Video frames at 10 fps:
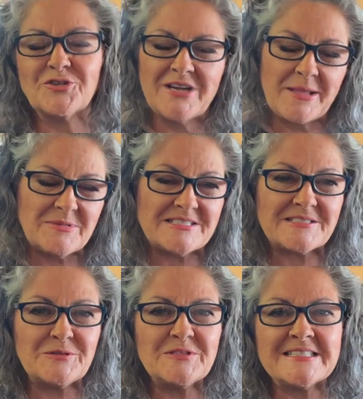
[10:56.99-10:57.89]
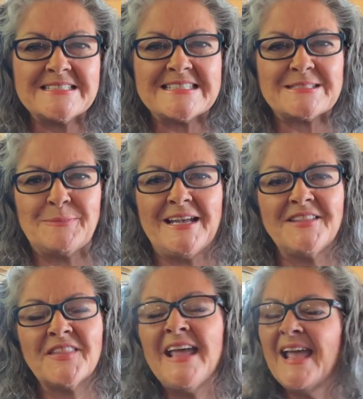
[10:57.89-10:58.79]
Her name is Susan Smith,